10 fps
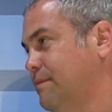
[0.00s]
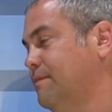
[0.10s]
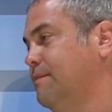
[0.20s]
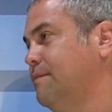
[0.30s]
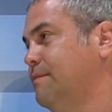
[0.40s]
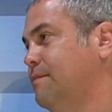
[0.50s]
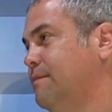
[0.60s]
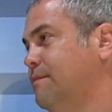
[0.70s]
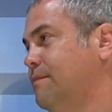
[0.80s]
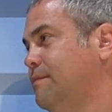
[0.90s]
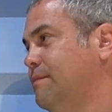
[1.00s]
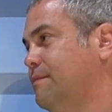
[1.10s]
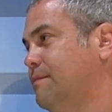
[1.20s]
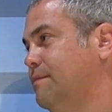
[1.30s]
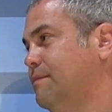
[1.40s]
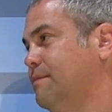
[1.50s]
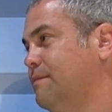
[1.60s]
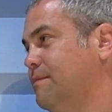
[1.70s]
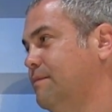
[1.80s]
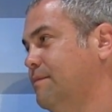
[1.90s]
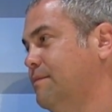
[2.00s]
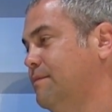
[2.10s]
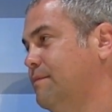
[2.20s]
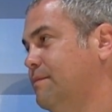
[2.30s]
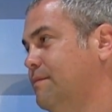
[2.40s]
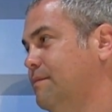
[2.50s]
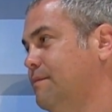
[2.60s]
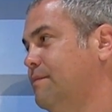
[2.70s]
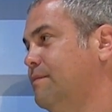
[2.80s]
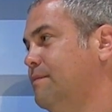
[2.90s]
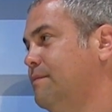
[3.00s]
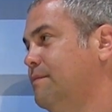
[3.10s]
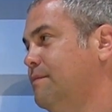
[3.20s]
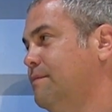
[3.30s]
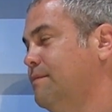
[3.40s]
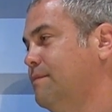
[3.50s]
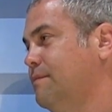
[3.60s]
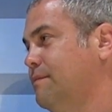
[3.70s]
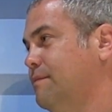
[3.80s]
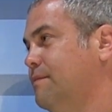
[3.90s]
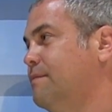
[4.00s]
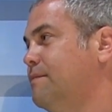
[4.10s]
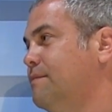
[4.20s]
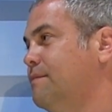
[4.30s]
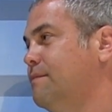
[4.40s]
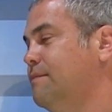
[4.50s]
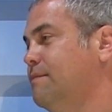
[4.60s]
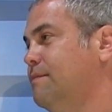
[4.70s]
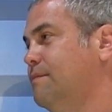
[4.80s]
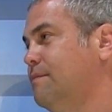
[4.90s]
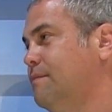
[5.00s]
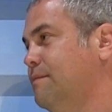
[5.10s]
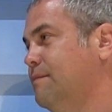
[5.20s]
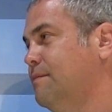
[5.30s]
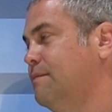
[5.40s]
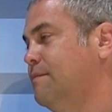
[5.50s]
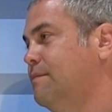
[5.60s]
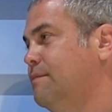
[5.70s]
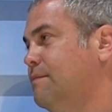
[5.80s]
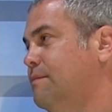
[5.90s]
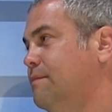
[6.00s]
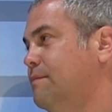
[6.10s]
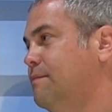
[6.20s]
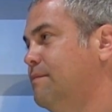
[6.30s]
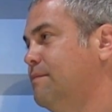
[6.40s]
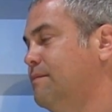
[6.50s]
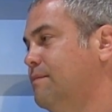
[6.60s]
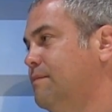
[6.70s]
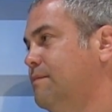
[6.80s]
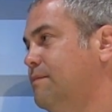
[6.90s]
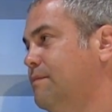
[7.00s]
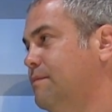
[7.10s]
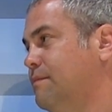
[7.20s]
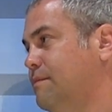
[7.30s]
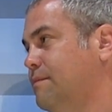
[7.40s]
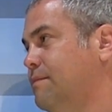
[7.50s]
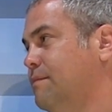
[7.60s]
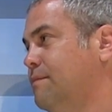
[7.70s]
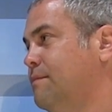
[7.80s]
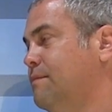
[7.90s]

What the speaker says: [no speech]